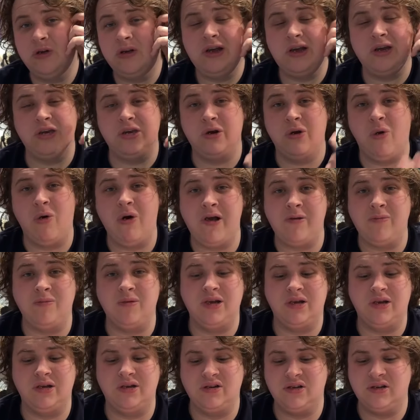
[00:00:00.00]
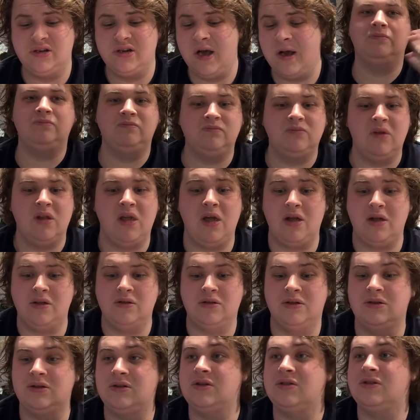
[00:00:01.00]
annoying because like that
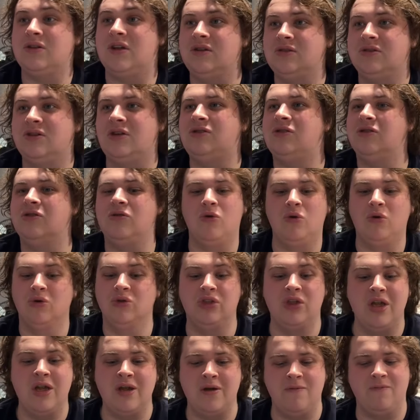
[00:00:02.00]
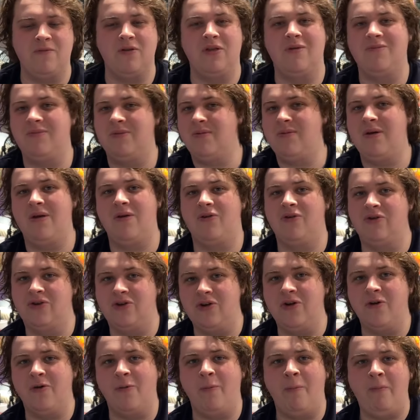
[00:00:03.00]
this is like such a cool thing for them to be able to
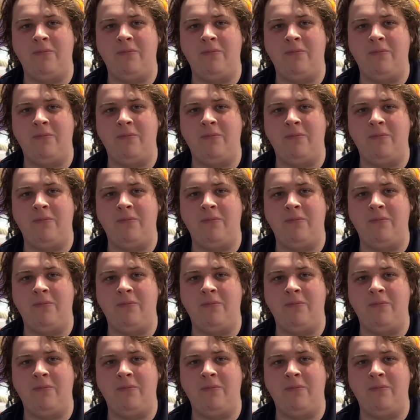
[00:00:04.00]
do.